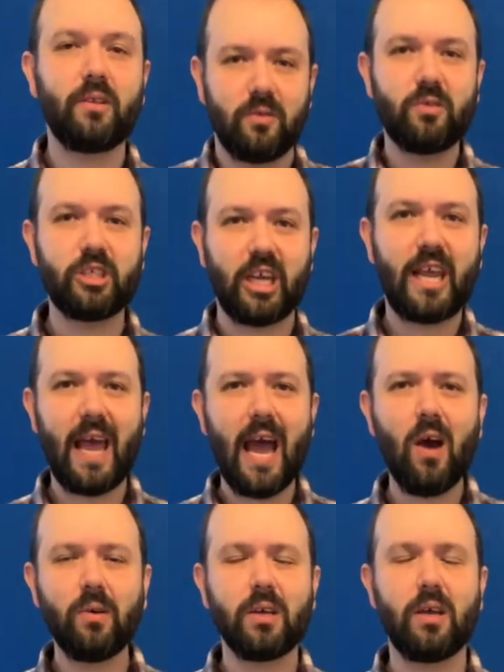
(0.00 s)
Shake
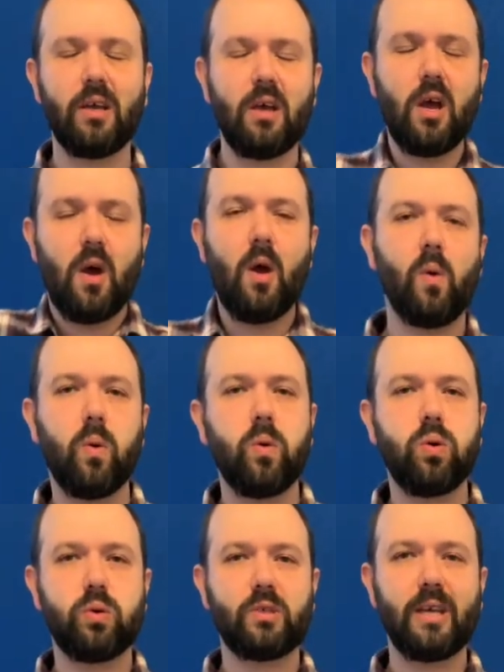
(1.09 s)
out,
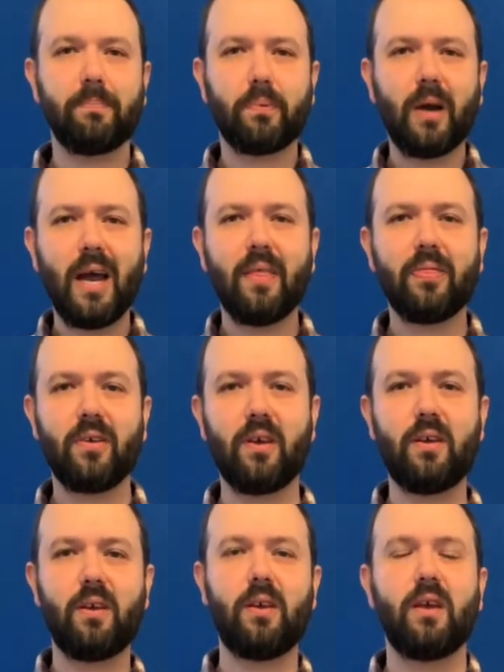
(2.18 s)
deep breath,
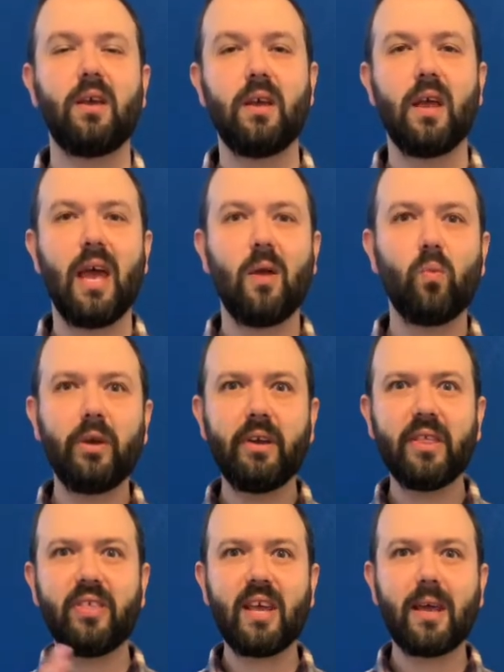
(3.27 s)
and really
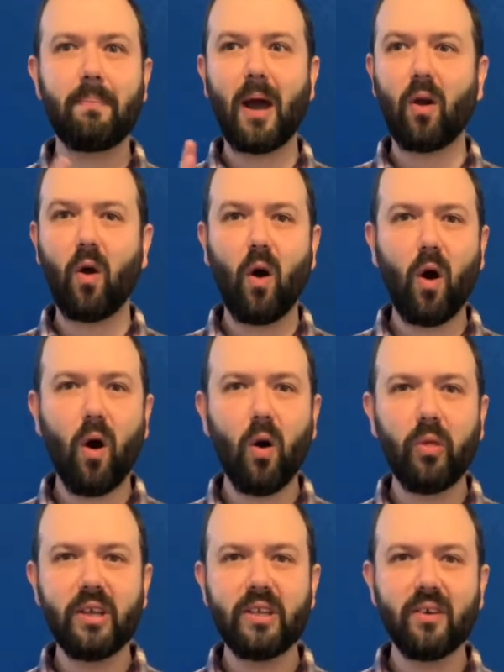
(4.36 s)
think about all the
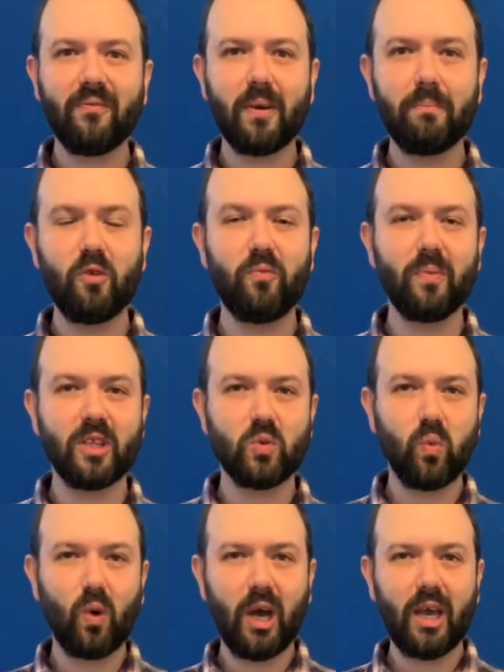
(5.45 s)
different movements.
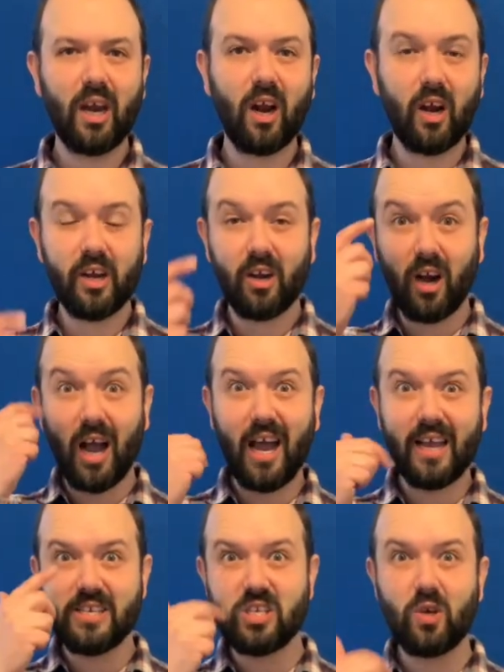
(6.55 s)
What are your
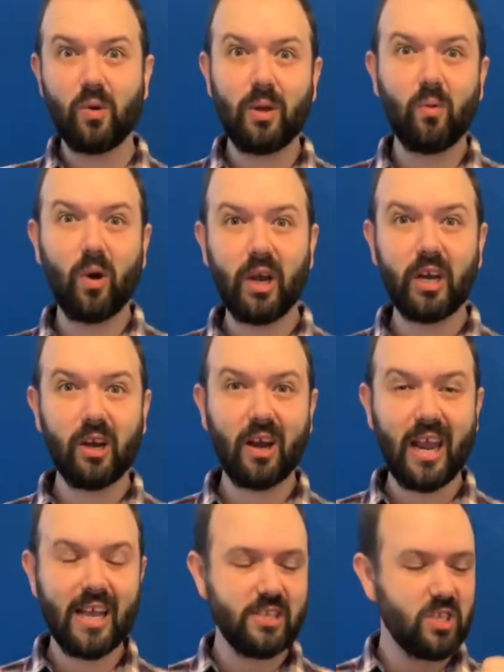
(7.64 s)
eyes doing? What are your
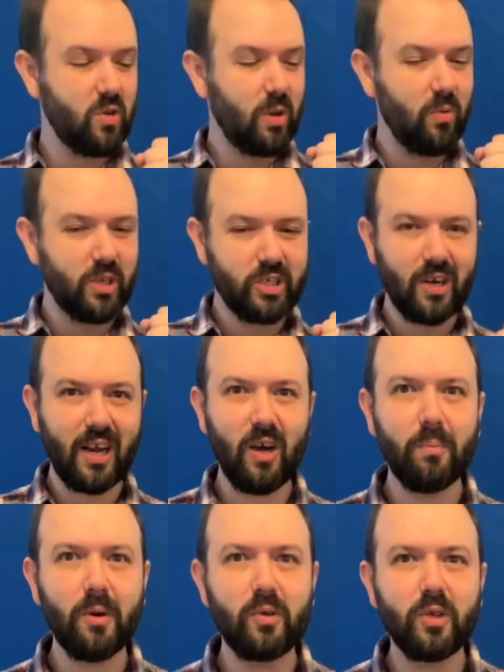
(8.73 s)
hands doing? What's your
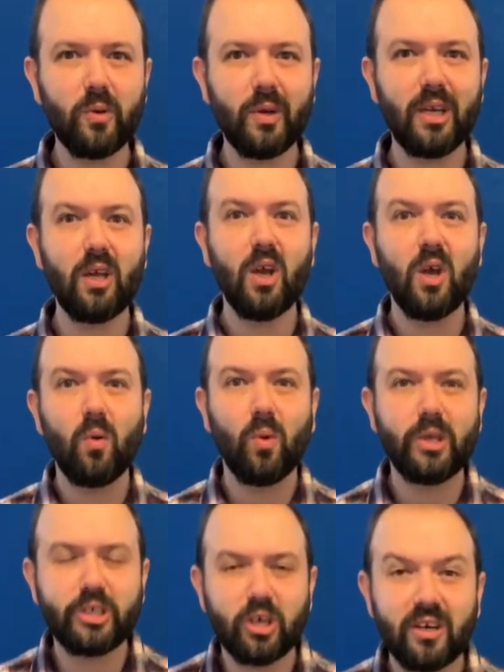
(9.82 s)
elbow doing? What's
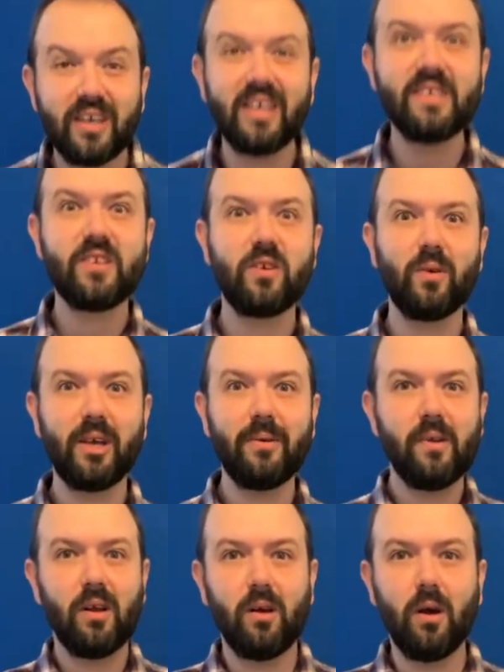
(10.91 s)
your knees doing?
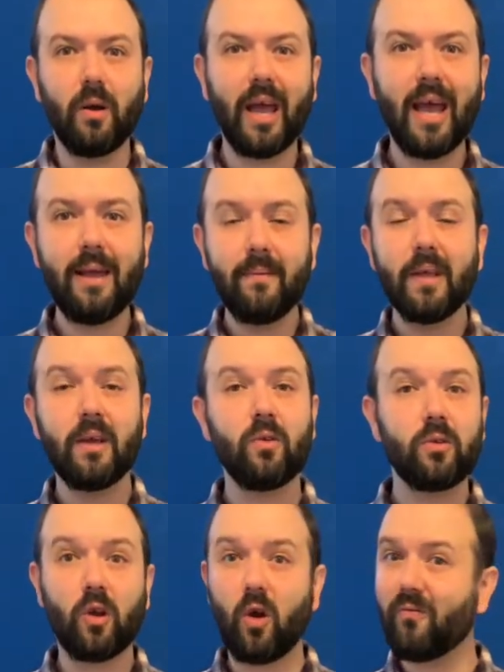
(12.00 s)
Okay?
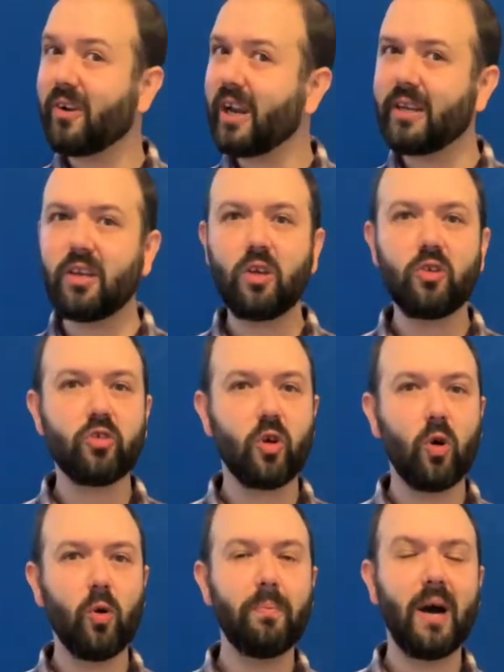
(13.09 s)
Don't forget to use your
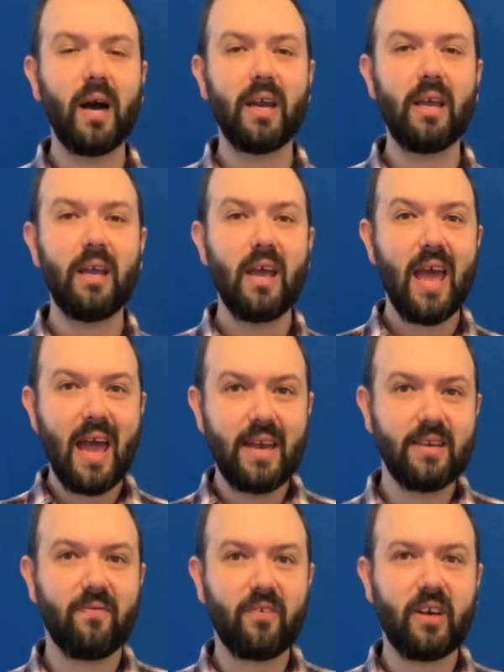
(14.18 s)
whole body and to
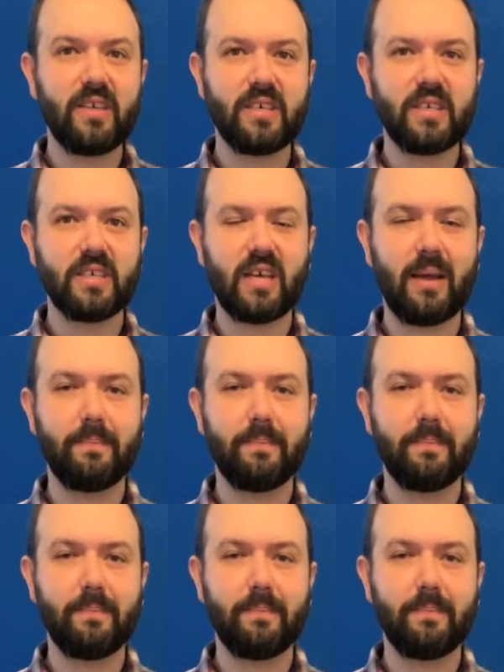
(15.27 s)
freeze each time.